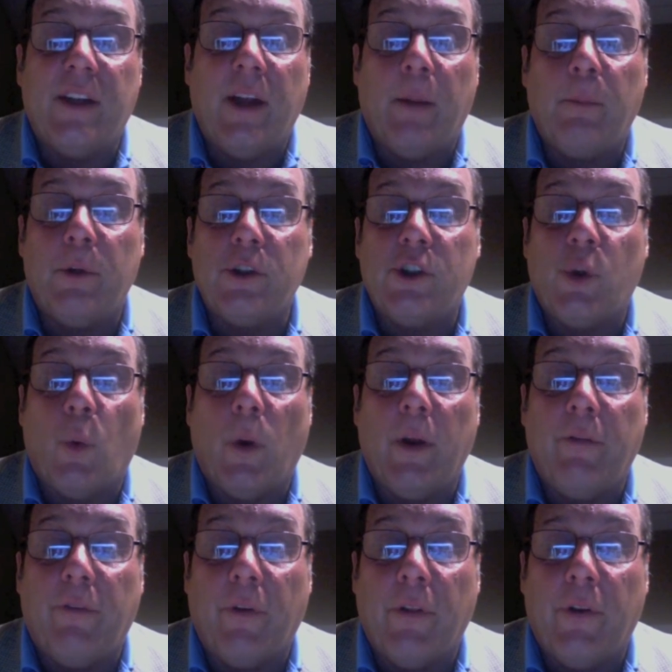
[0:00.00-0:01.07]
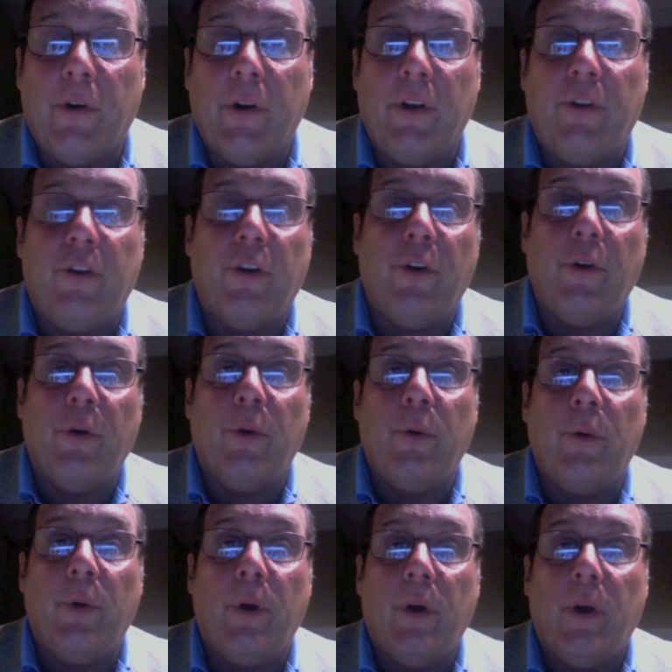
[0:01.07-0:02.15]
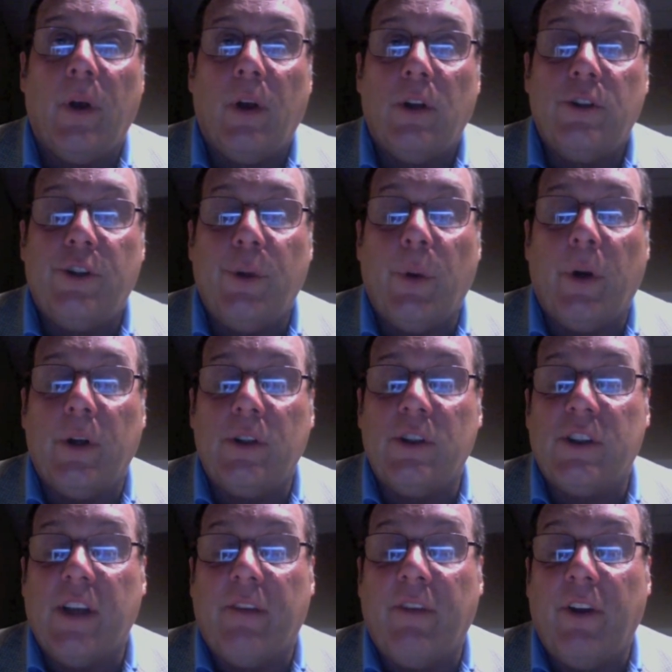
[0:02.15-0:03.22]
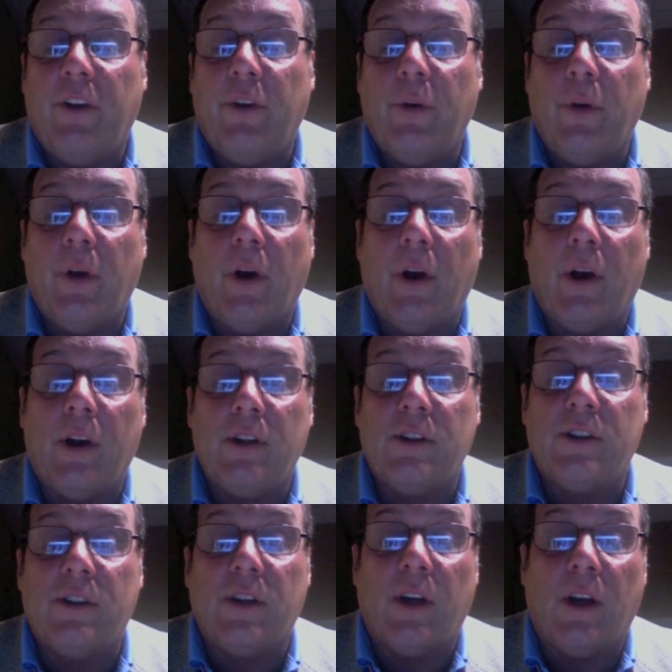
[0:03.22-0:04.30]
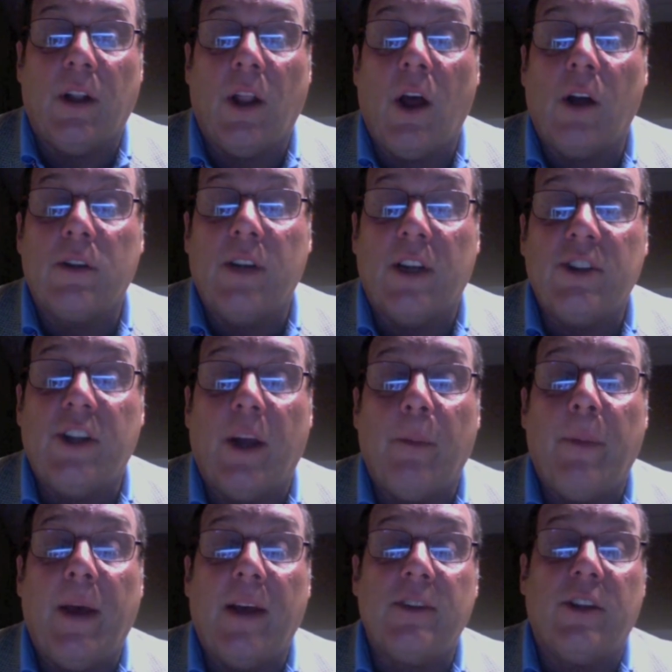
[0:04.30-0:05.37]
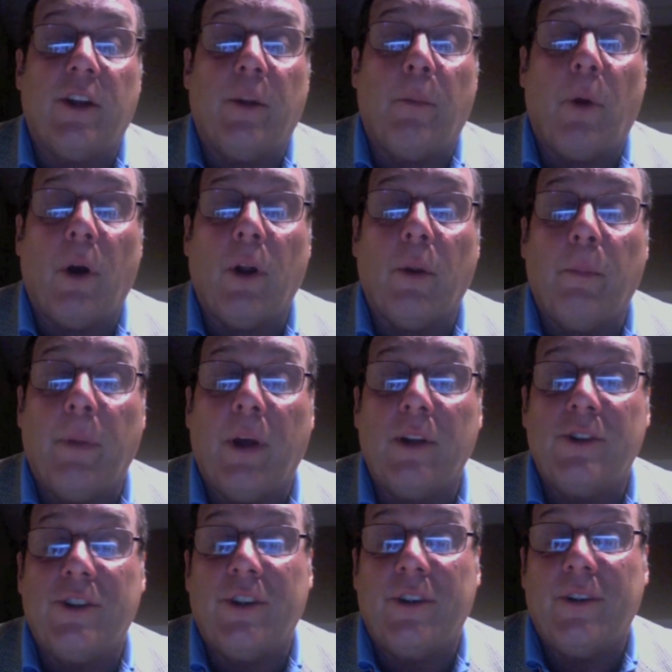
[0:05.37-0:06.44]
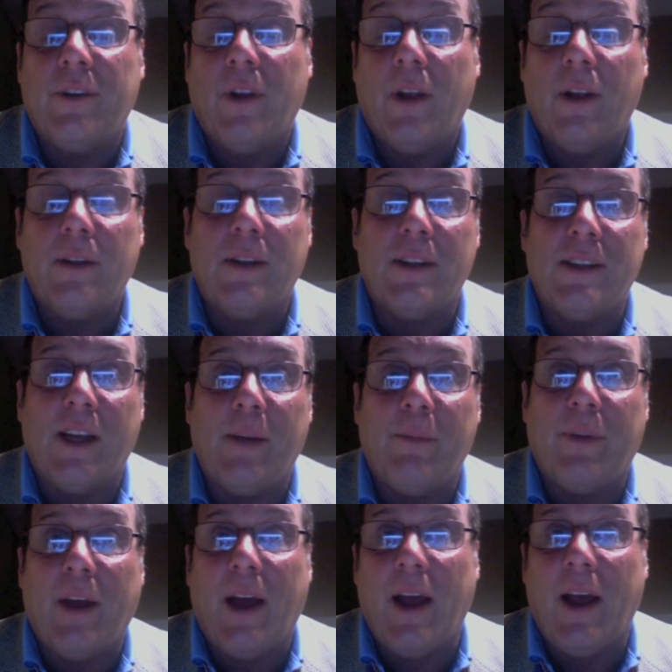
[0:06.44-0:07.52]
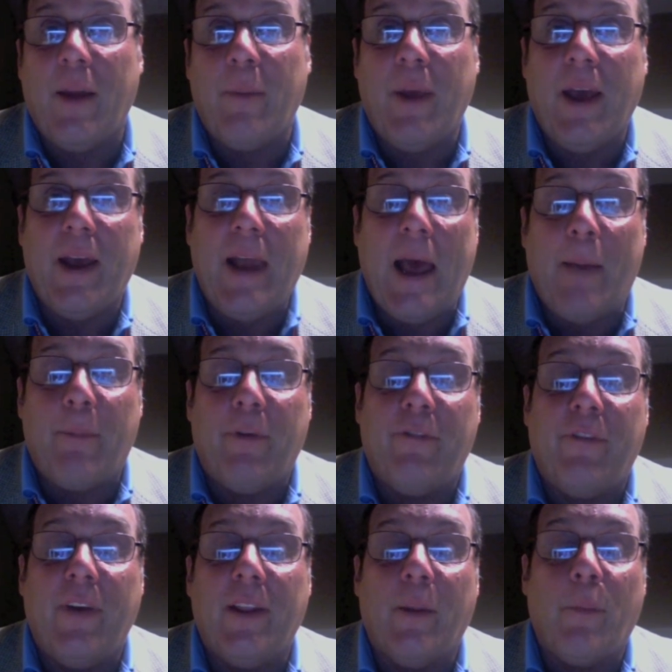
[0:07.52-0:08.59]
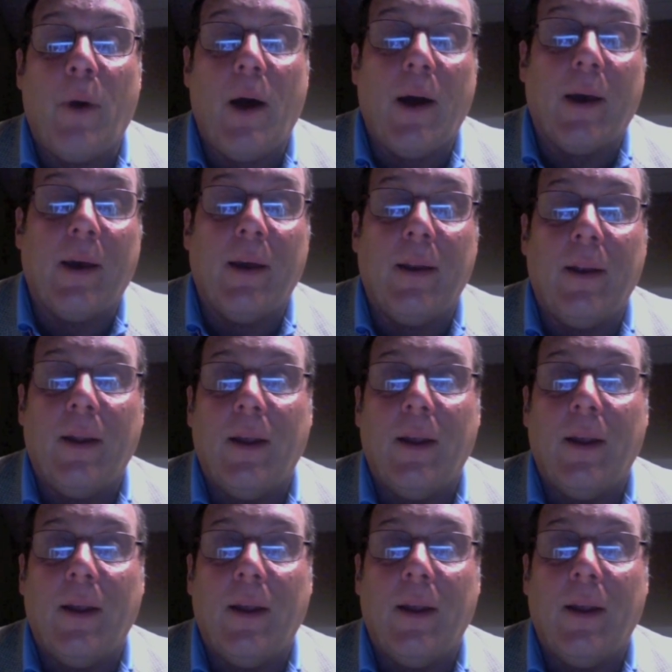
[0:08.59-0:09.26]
numbers, 20 for 32, 272 yards, long touchdown pass to Marlo Belcher. At the same time, he had happy feet in the pocket.